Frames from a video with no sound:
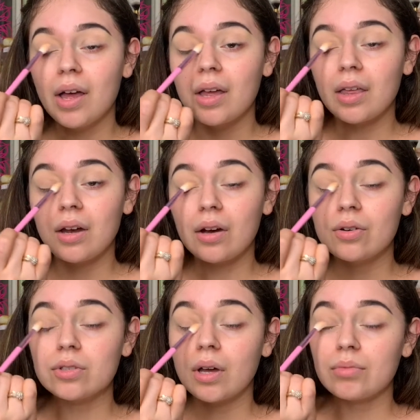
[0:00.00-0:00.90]
you know.
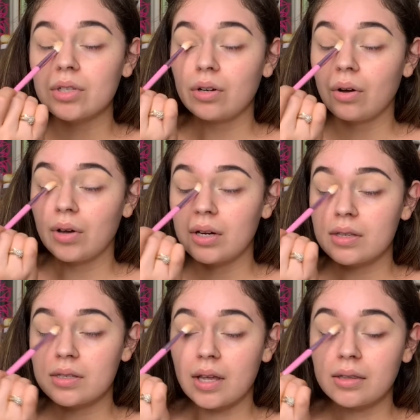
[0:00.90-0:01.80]
So I'm just going to go ahead and
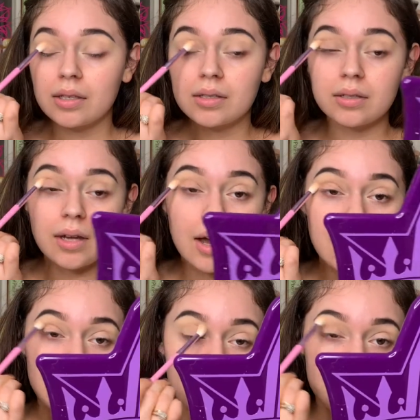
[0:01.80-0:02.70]
set this
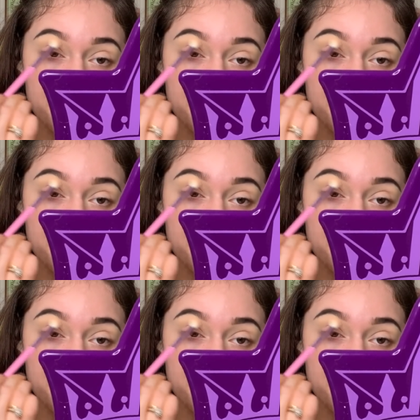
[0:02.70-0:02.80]
down.